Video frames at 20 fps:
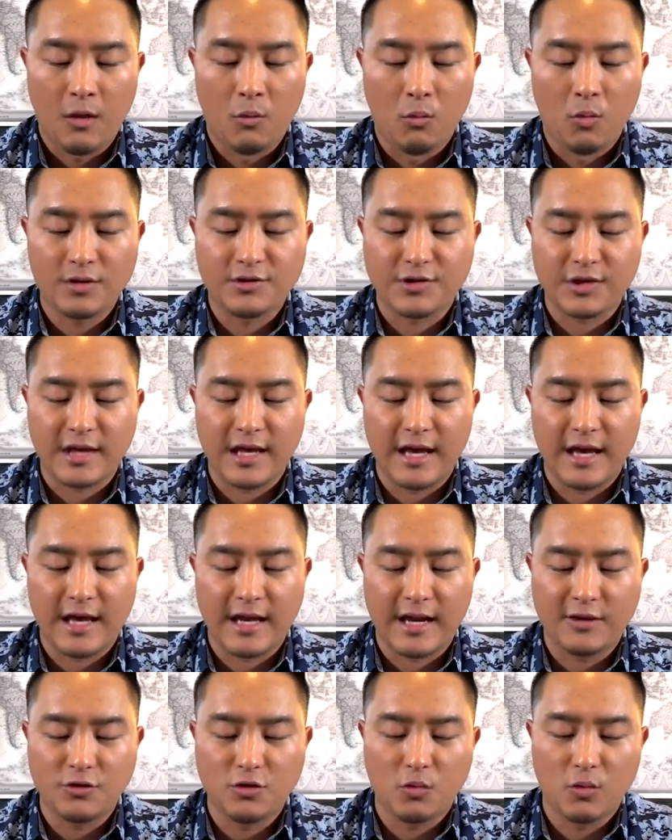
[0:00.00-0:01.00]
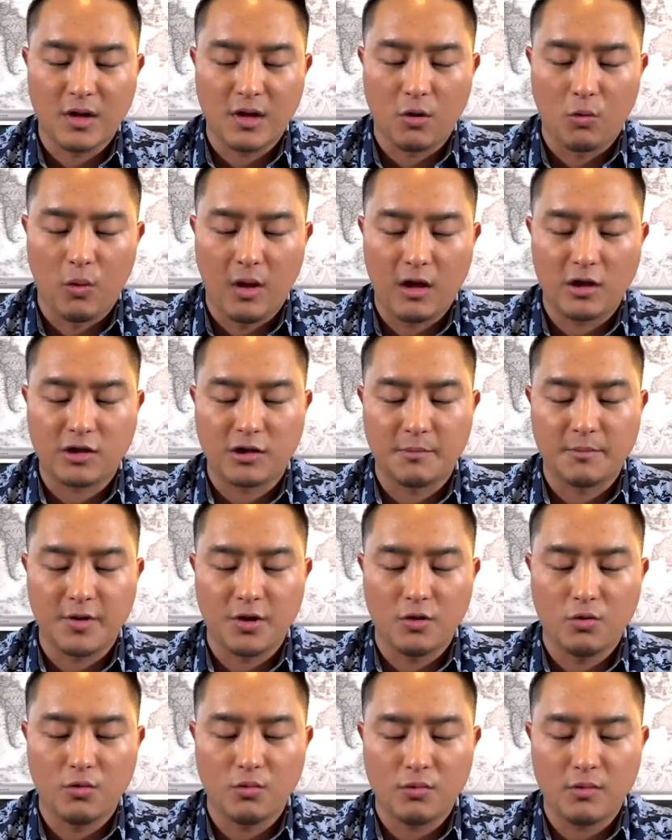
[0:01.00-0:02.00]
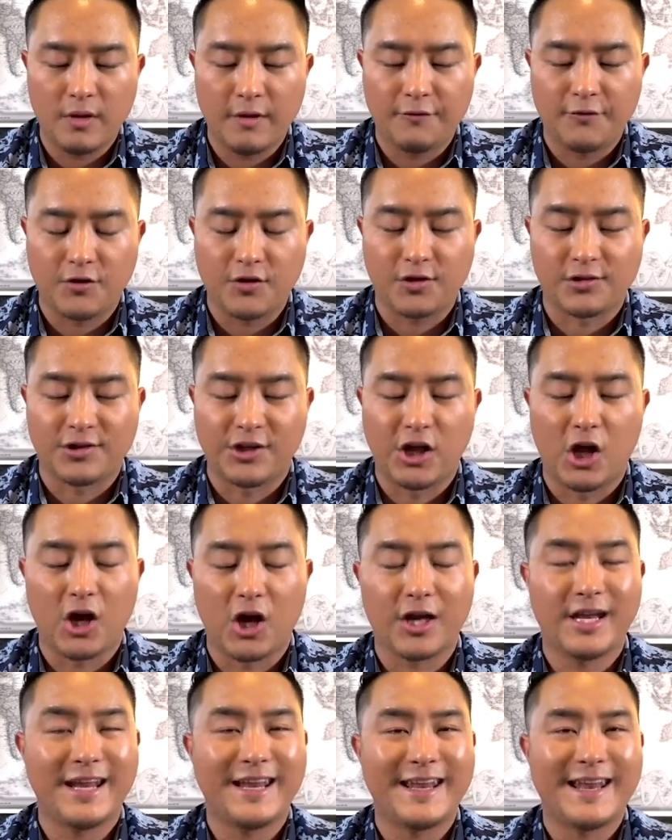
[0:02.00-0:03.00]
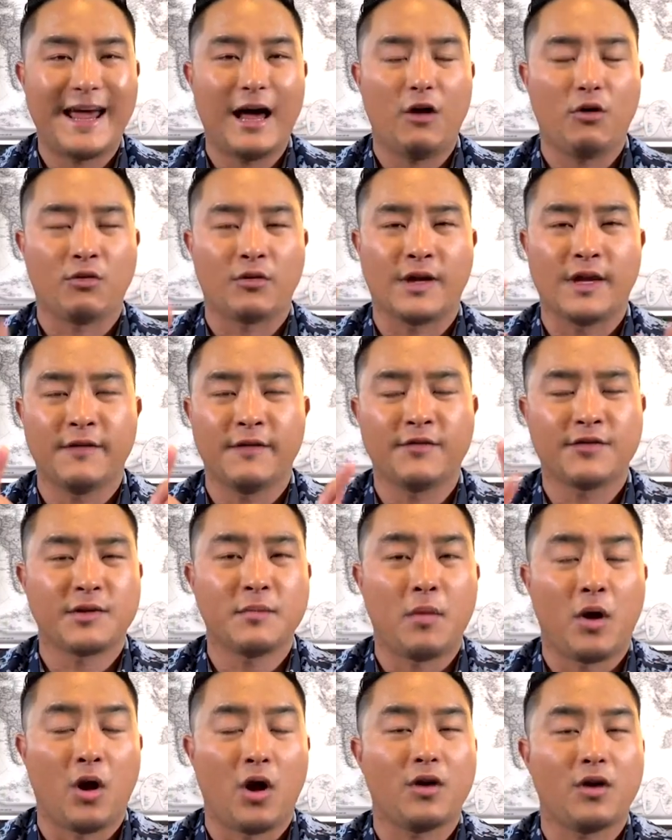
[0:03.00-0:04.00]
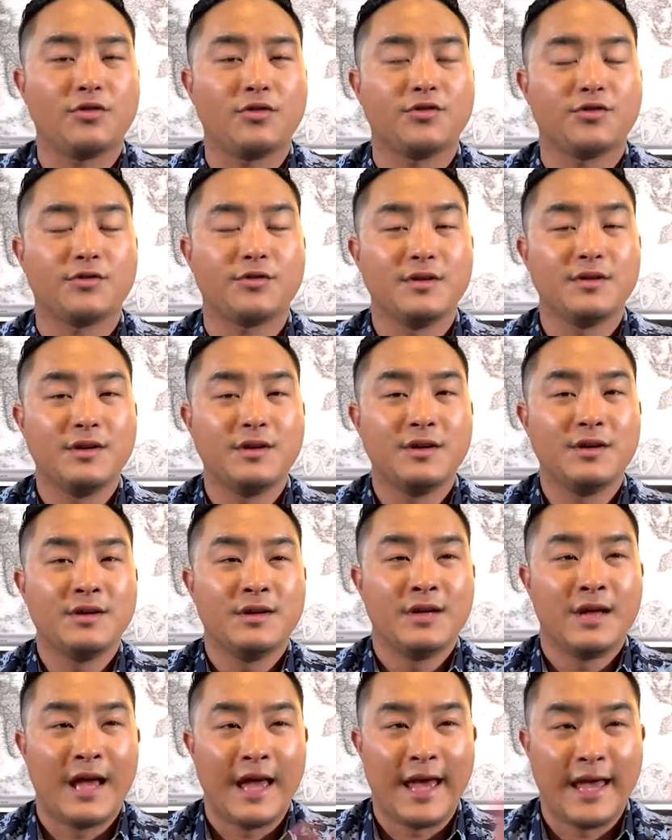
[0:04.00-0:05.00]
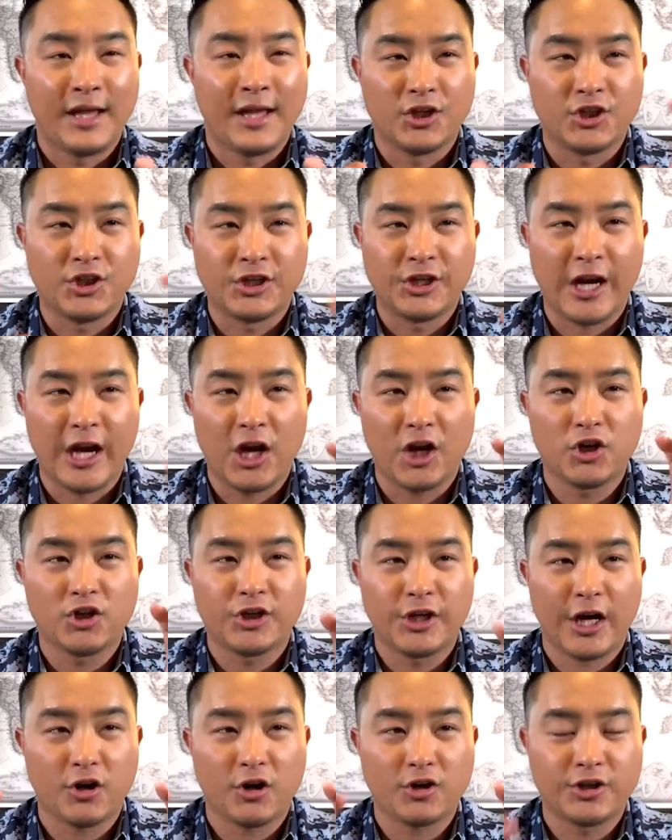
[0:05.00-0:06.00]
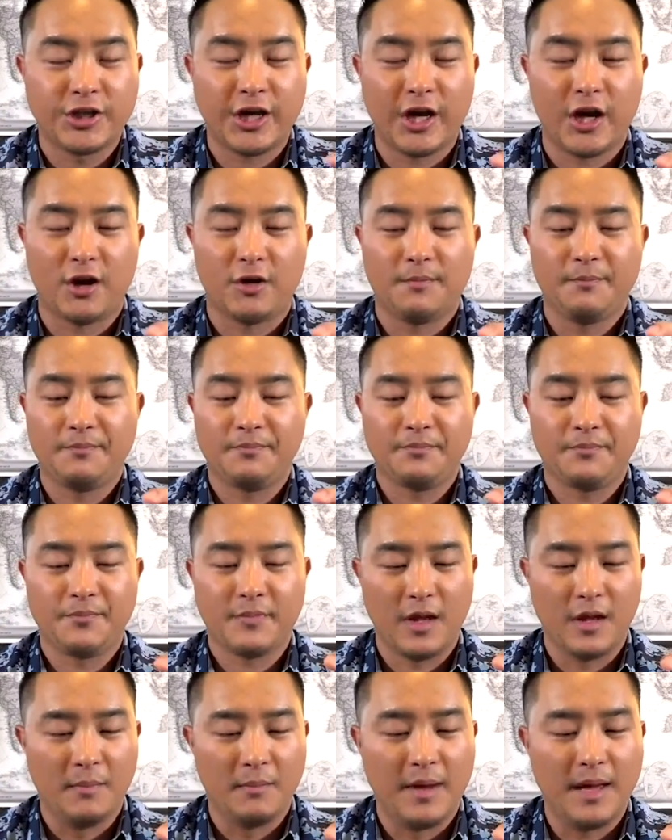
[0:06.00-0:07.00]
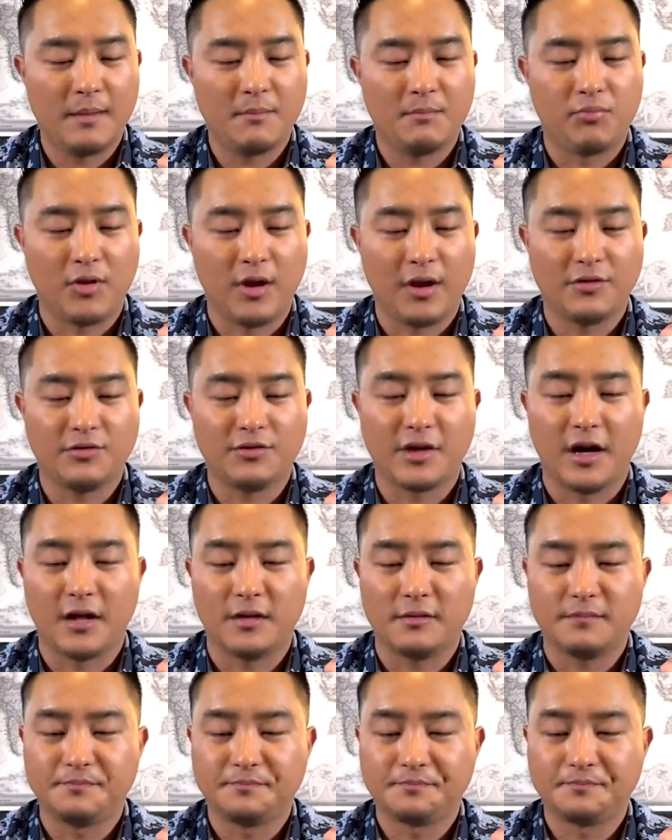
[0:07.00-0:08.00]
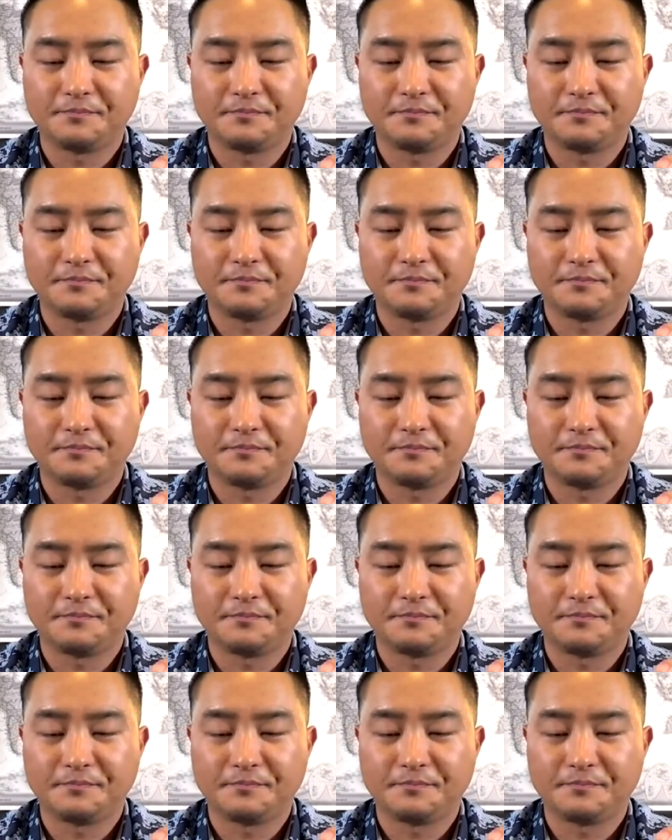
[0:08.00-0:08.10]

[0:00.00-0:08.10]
And once again, I do want to welcome you. If you're just logging in now, give us some hearts and share, share, share. Amen. Praise God.